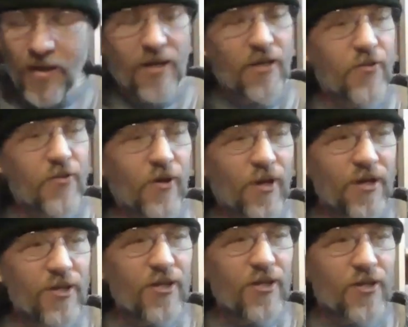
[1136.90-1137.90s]
So that
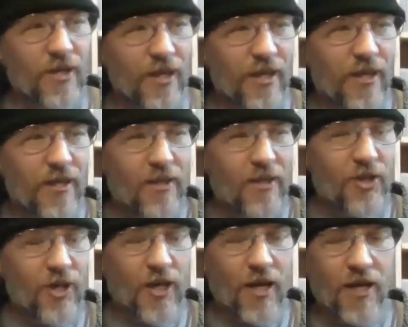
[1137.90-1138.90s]
just
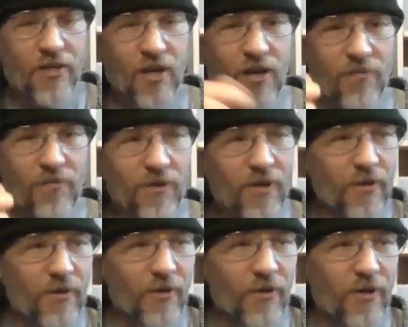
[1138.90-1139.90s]
checks off
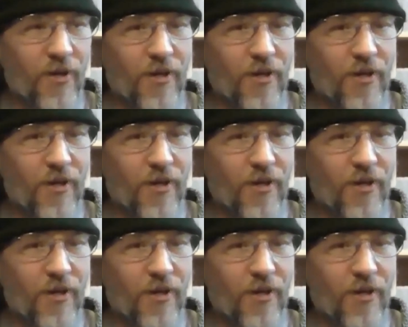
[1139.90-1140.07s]
another